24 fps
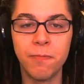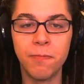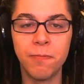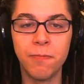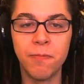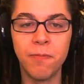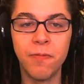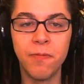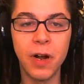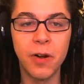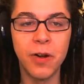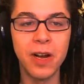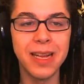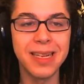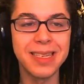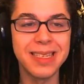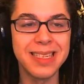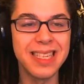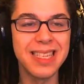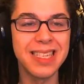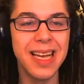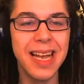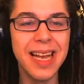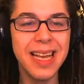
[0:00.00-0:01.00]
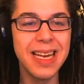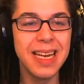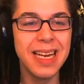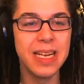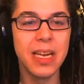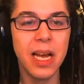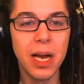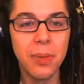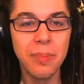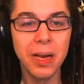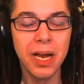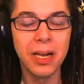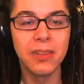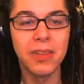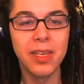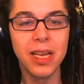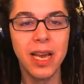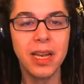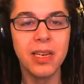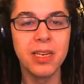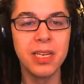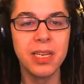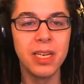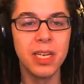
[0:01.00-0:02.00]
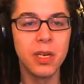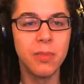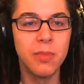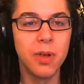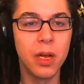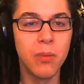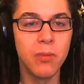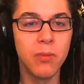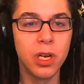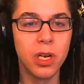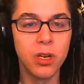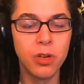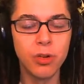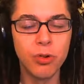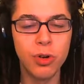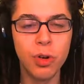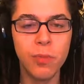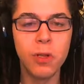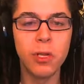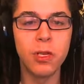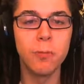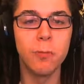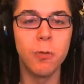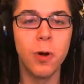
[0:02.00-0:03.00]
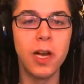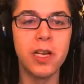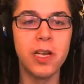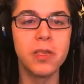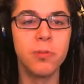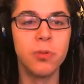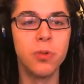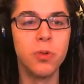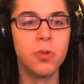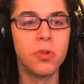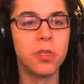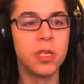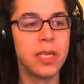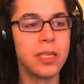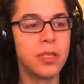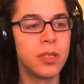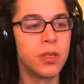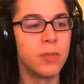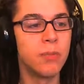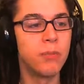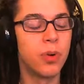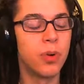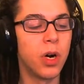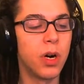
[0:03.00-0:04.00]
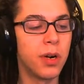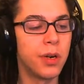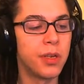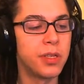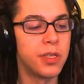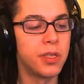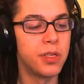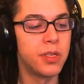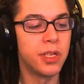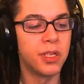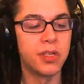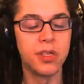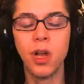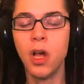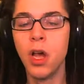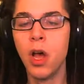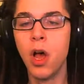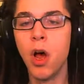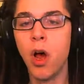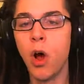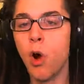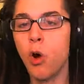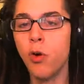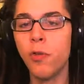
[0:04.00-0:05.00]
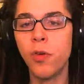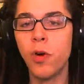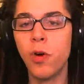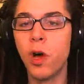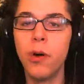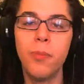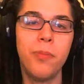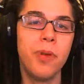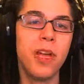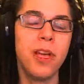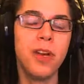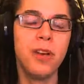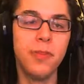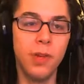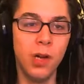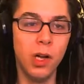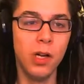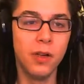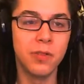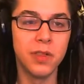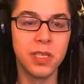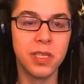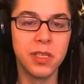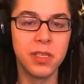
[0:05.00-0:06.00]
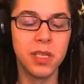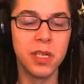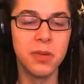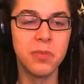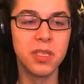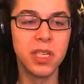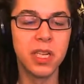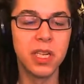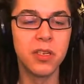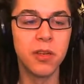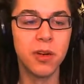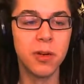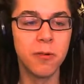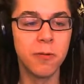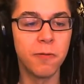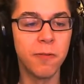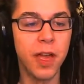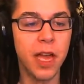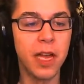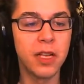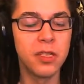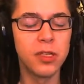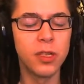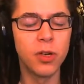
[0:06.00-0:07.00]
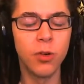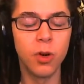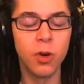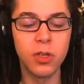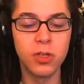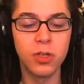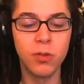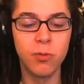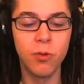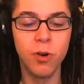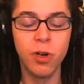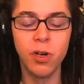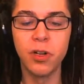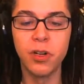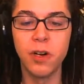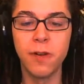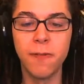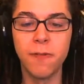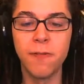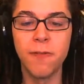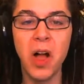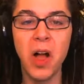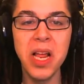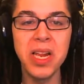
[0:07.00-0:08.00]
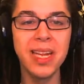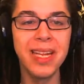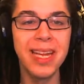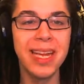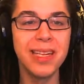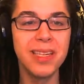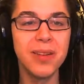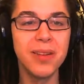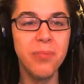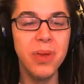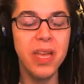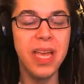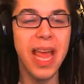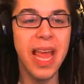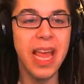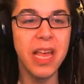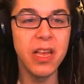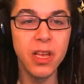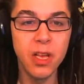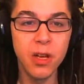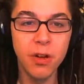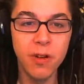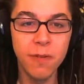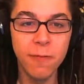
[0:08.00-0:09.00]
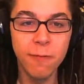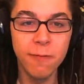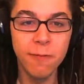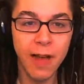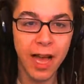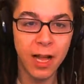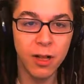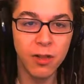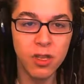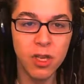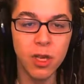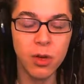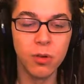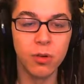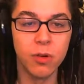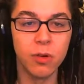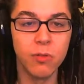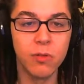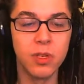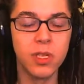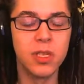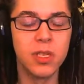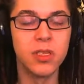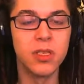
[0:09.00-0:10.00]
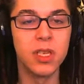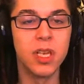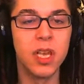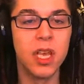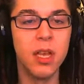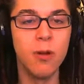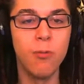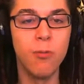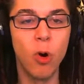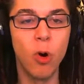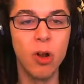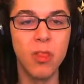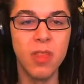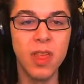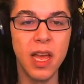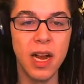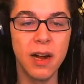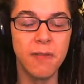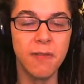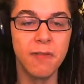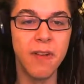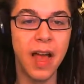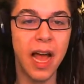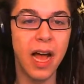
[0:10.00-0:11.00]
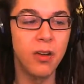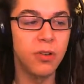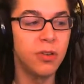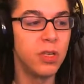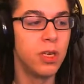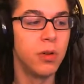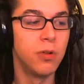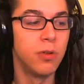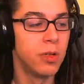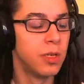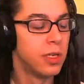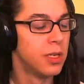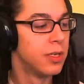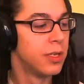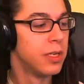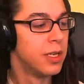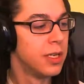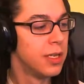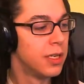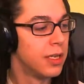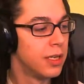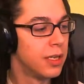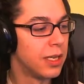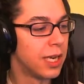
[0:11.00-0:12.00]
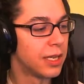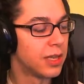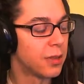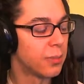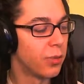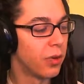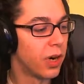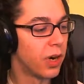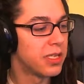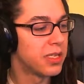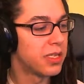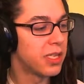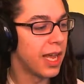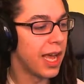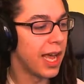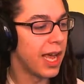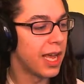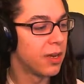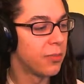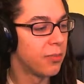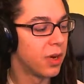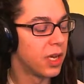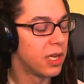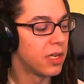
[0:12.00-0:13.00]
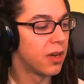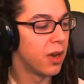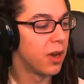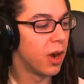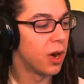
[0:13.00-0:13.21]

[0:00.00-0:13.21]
very excited about the idea to be able to contribute to prize pools, get some perks, and just overall be involved. It seems that Dota fans across the world are finding it to be a good value, which is the key word there, value. Not the price tag, but are